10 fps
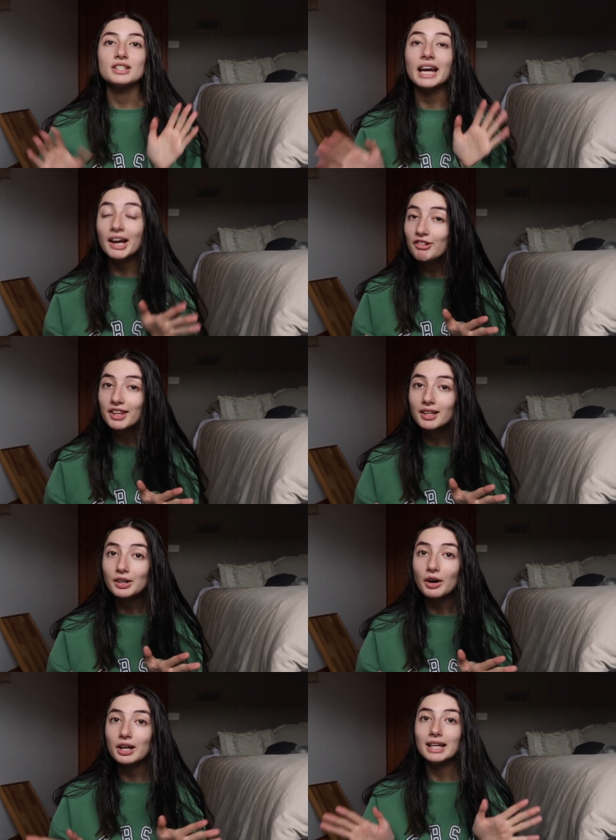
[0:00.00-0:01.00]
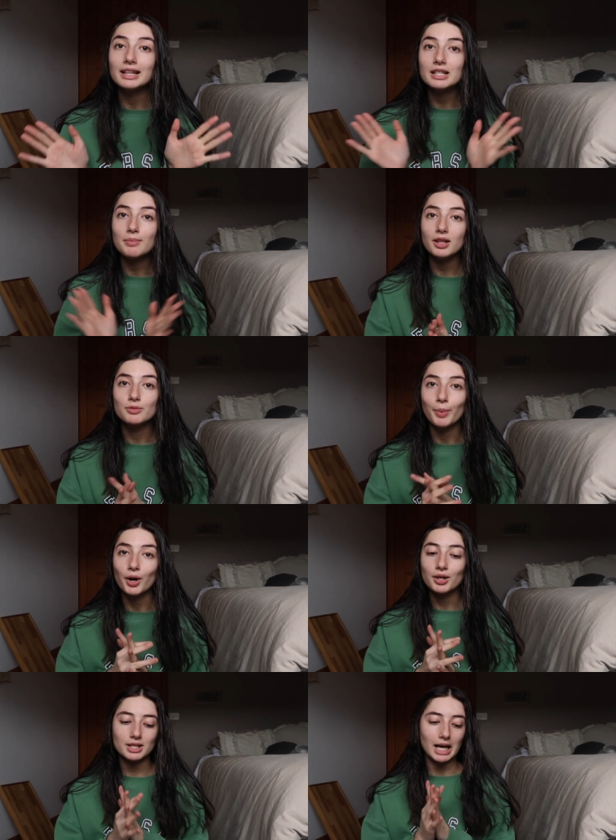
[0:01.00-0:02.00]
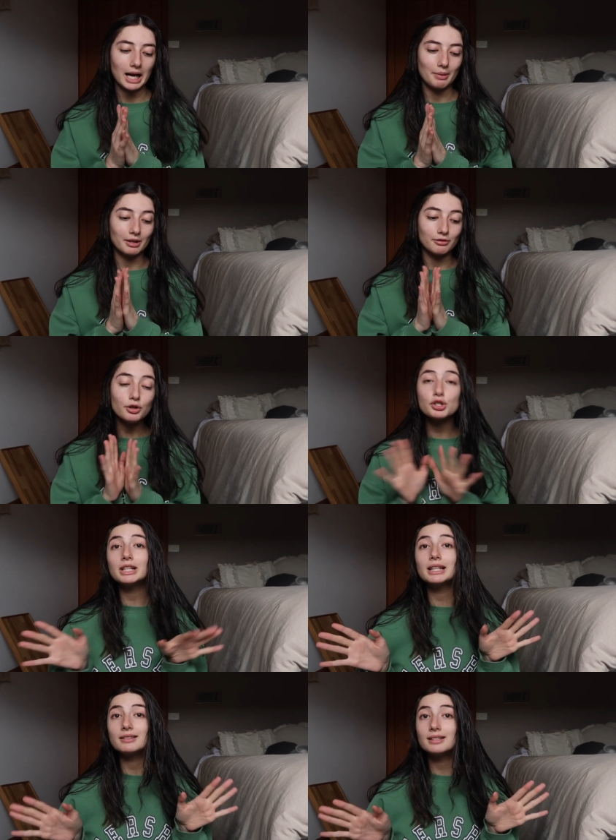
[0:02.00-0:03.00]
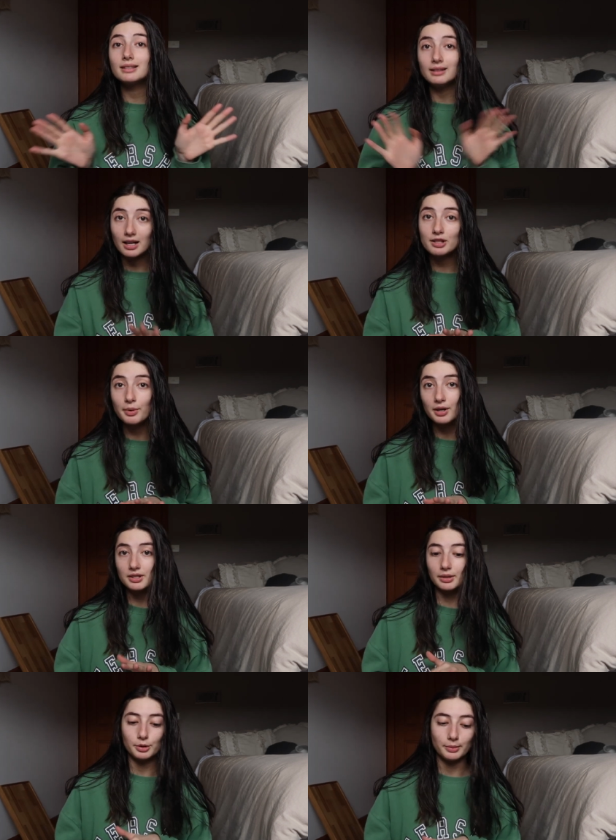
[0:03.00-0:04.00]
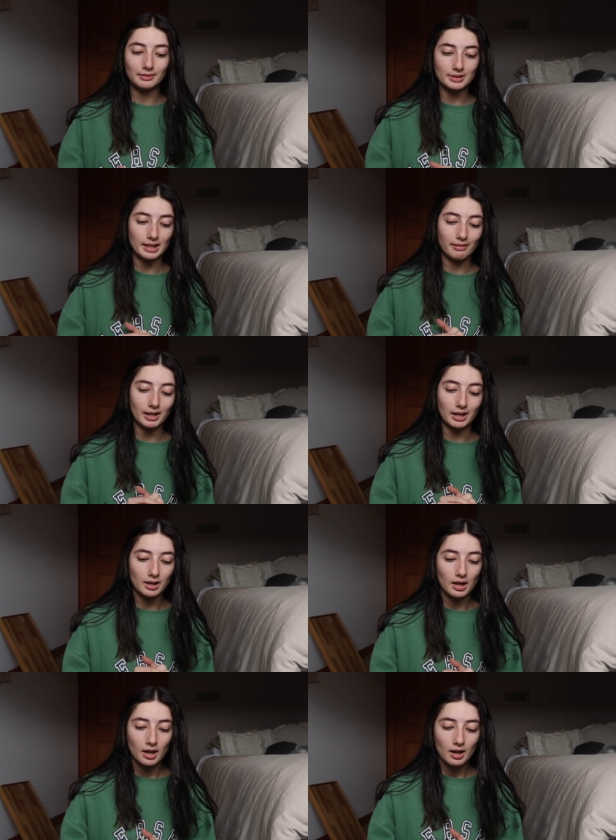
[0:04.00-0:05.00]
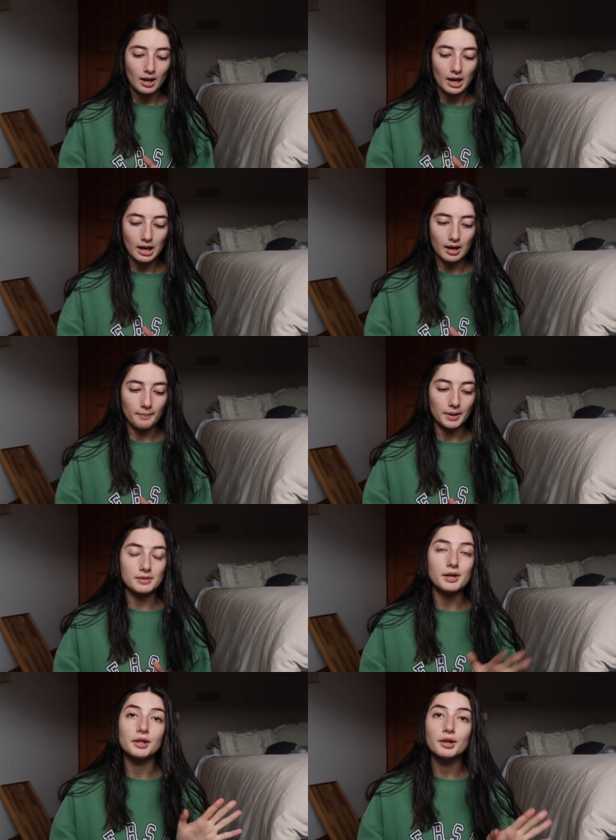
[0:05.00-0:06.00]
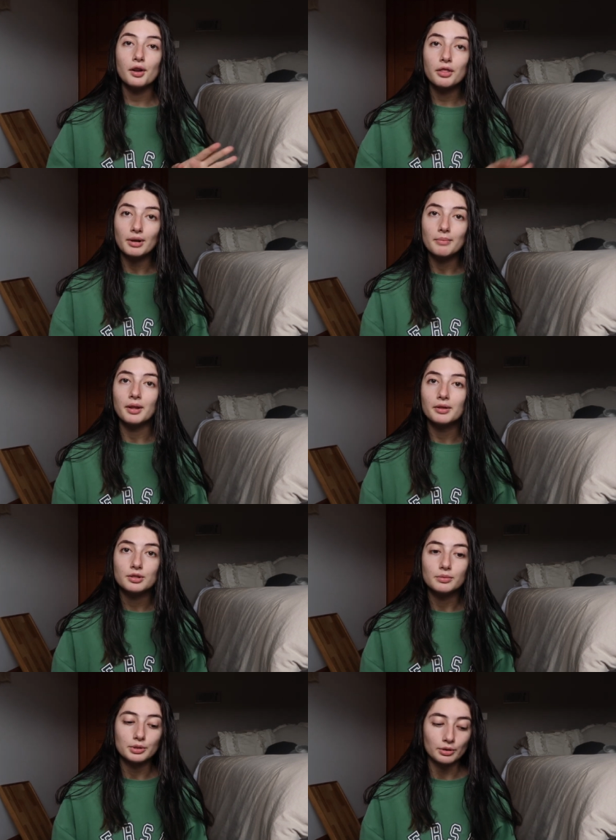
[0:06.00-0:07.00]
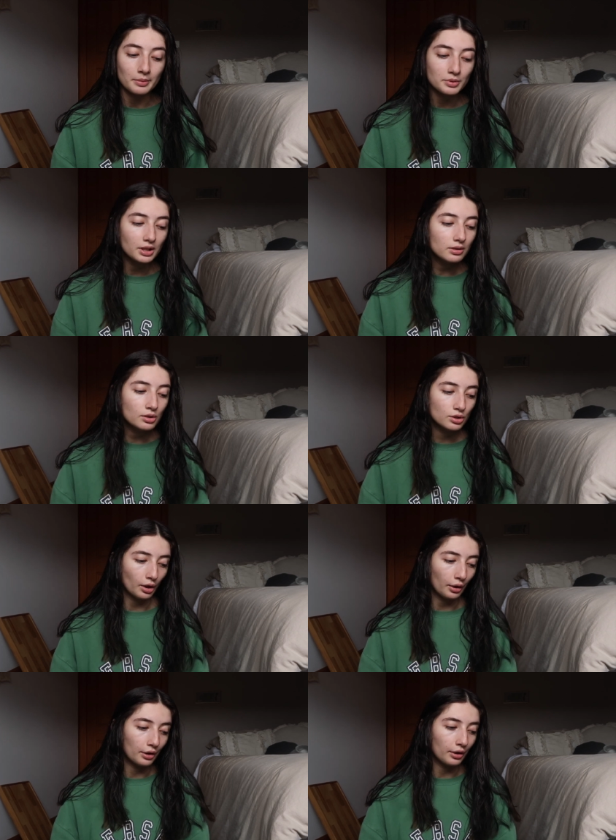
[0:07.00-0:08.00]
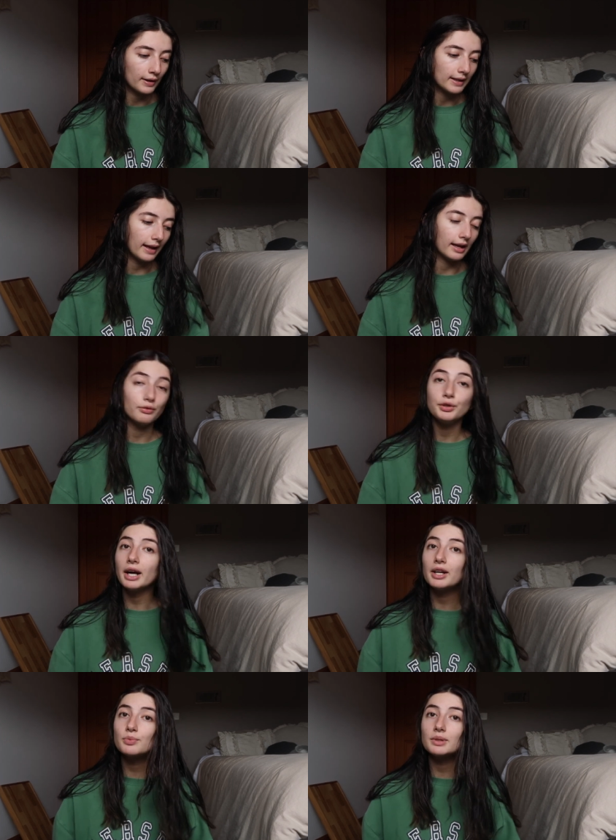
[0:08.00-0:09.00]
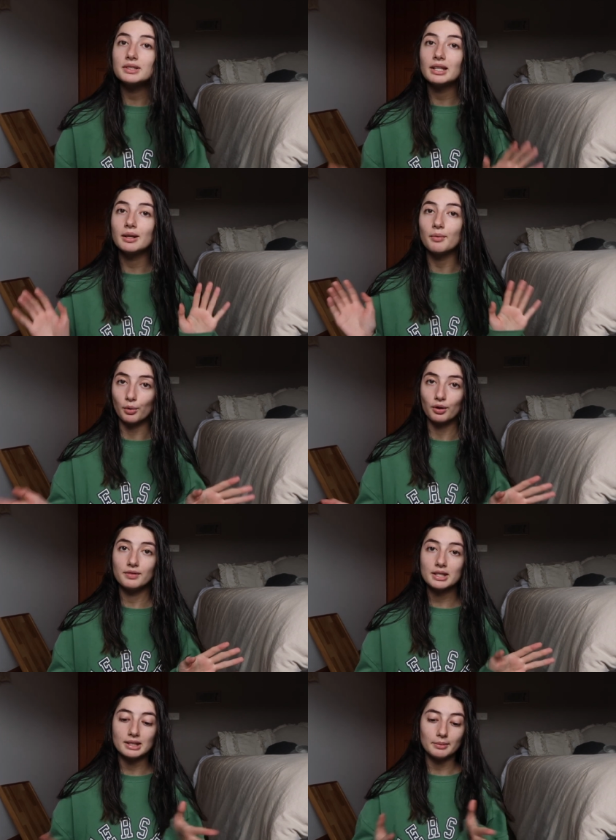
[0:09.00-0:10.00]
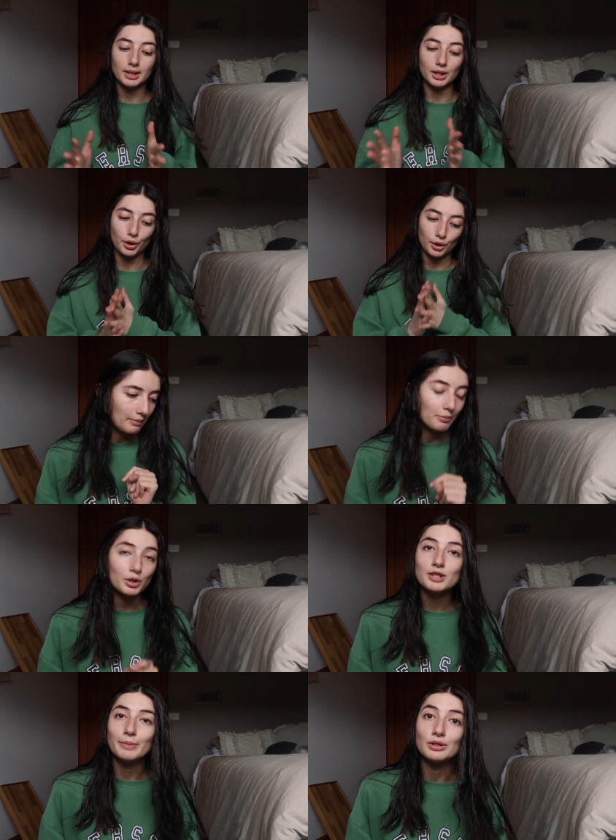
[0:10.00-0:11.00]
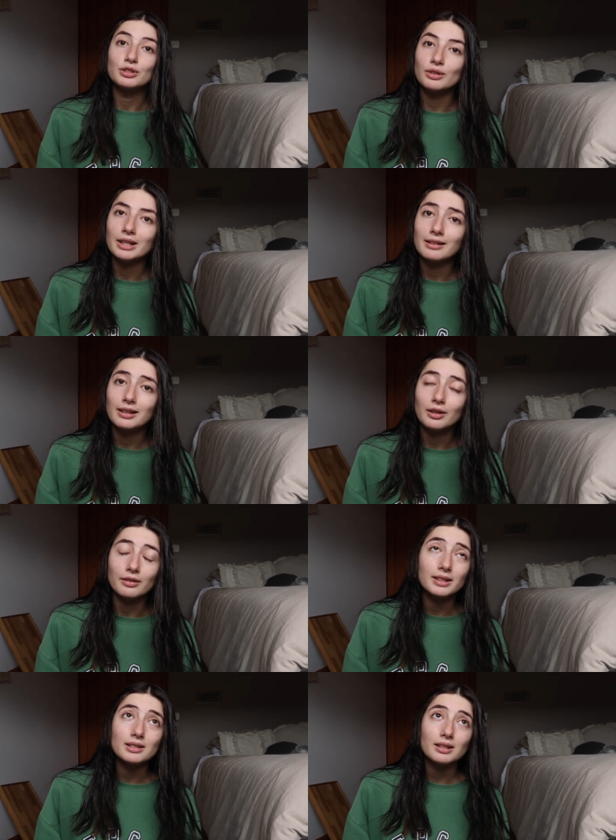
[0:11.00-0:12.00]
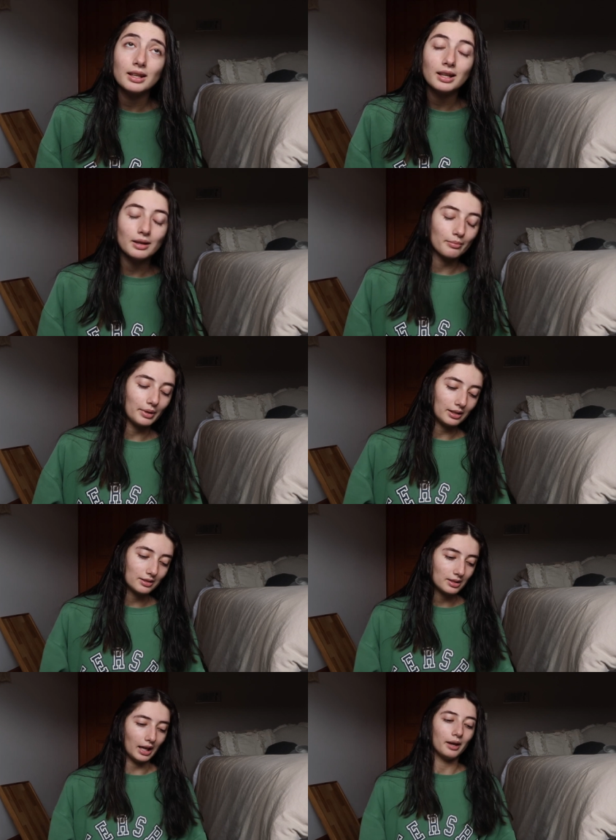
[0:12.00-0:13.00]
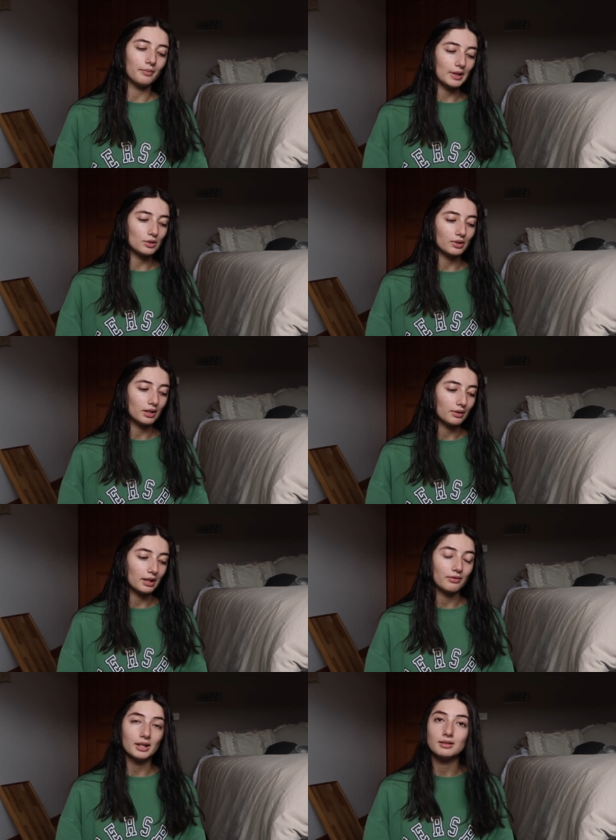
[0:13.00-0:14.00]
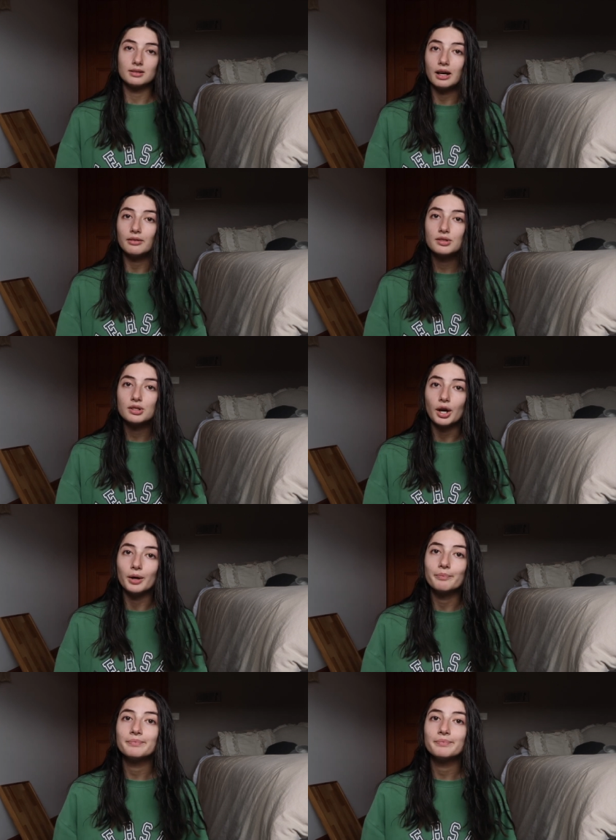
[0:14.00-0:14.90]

so that's everything i got in this month's box um, unfortunately this is the last box i will be receiving um, because I only got a three month subscription. So yeah, if you guys want to see more of this, let me know. I'm not sponsored or anything, obviously, but yeah, it's really, really fun stuff. So